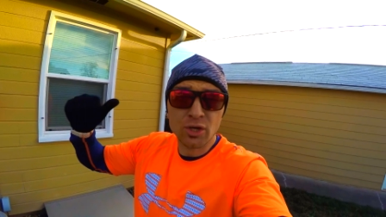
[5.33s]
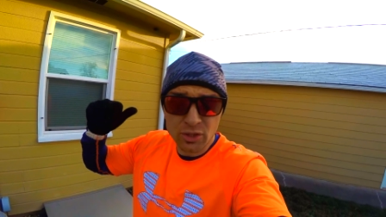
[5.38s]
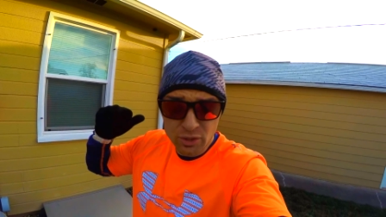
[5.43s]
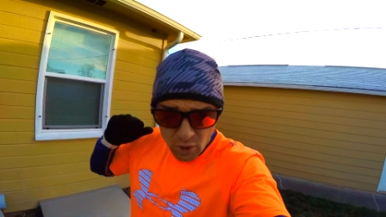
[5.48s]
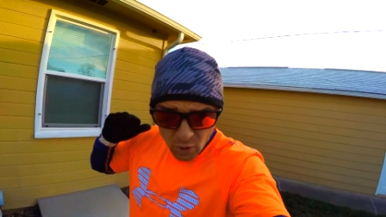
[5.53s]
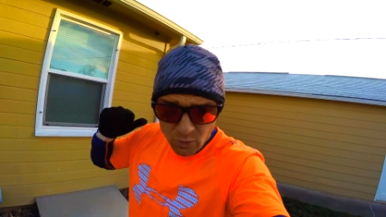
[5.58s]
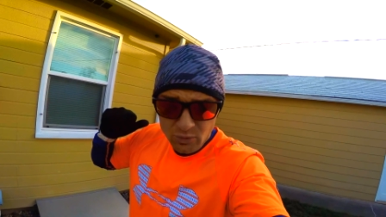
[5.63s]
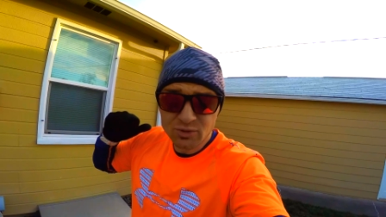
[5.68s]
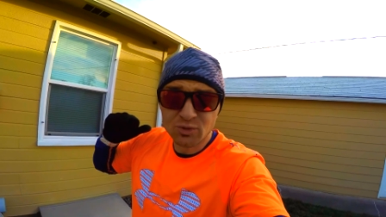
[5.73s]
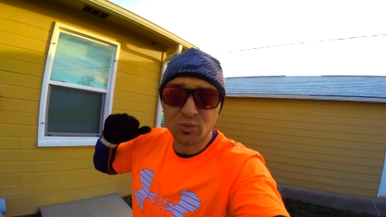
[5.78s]

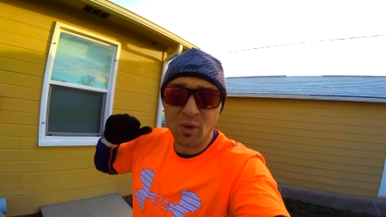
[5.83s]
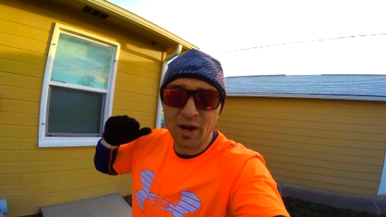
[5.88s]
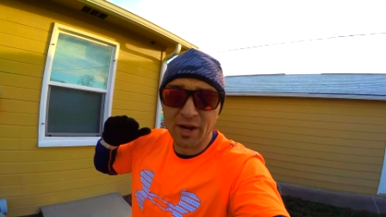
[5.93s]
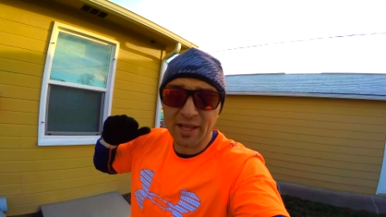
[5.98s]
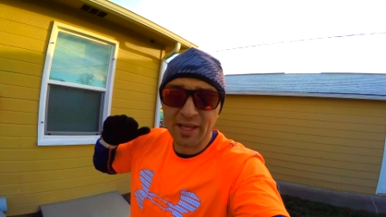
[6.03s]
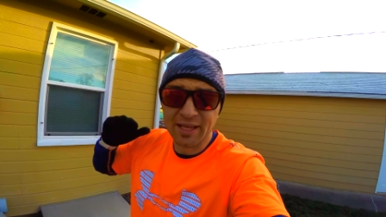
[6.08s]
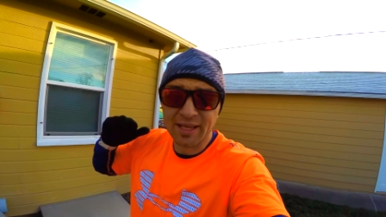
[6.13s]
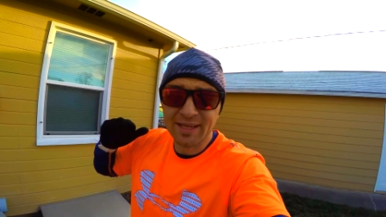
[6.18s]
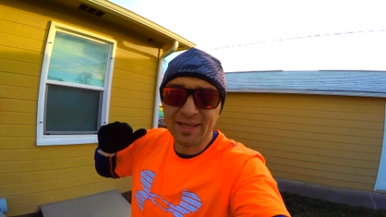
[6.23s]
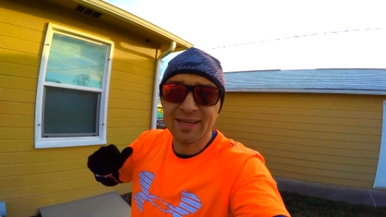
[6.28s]
goes
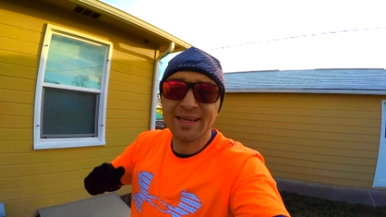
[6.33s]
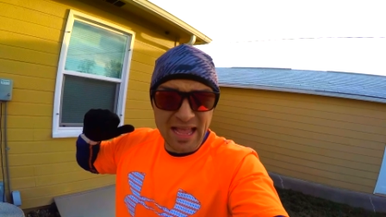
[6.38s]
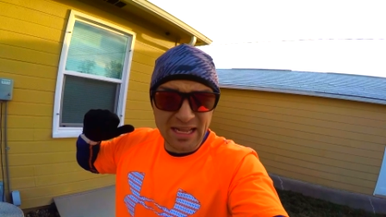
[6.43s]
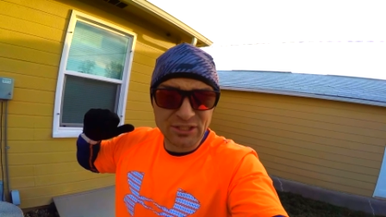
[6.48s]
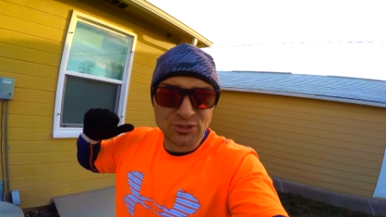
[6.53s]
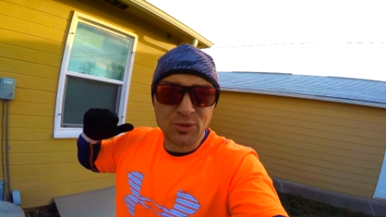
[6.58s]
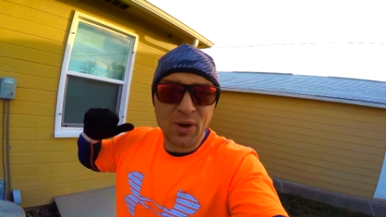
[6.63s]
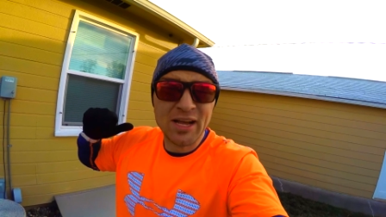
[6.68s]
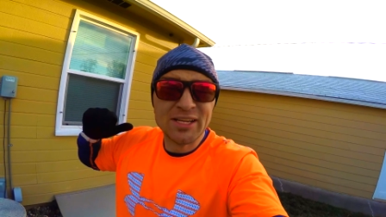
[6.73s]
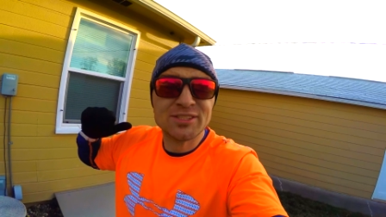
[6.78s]
running
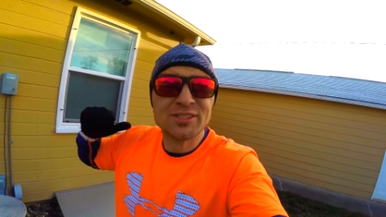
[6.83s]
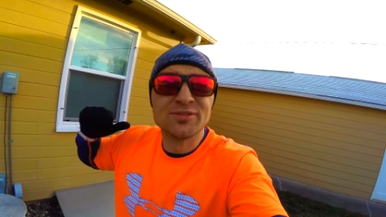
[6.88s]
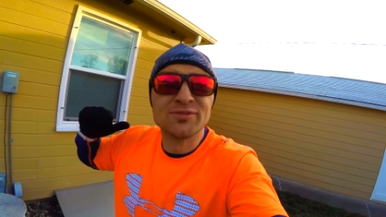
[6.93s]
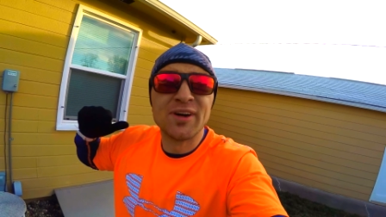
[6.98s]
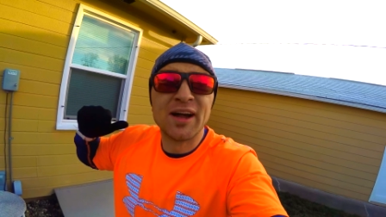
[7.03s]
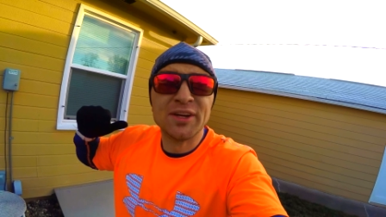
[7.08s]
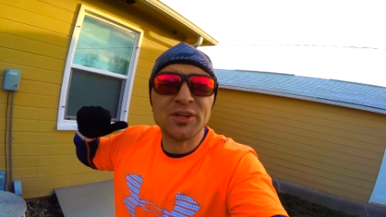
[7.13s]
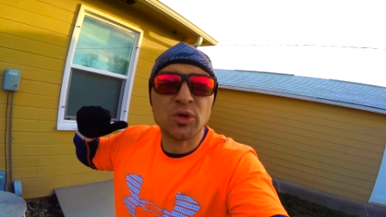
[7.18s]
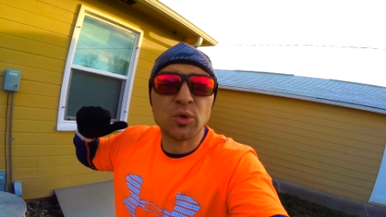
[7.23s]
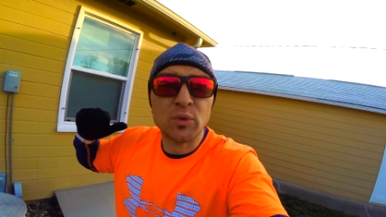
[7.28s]
and tries to
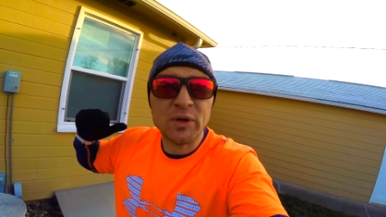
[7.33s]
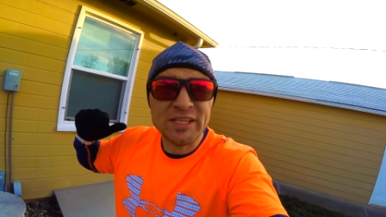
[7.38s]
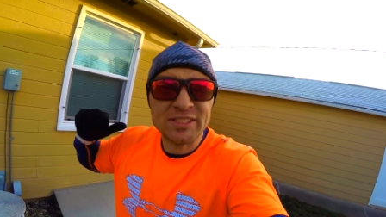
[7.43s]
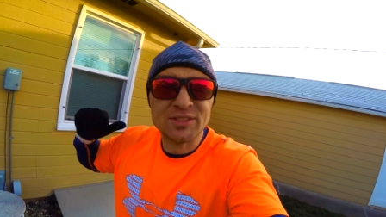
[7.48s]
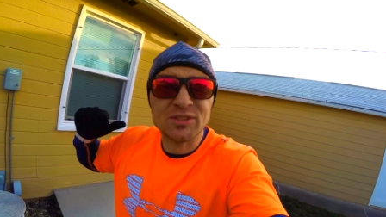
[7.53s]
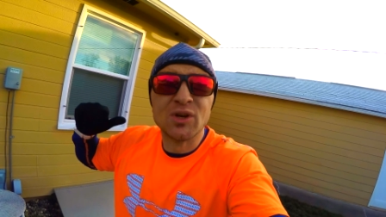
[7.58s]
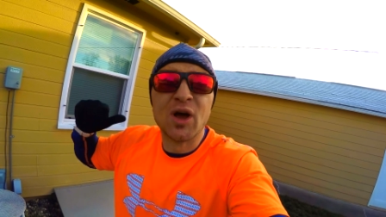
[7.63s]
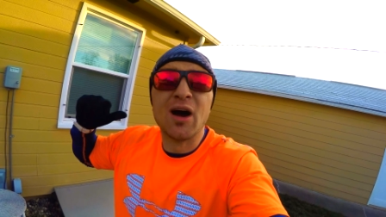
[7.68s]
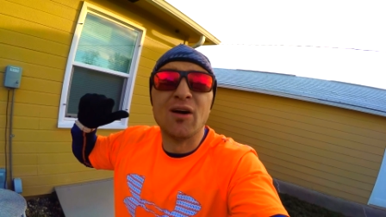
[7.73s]
find a reason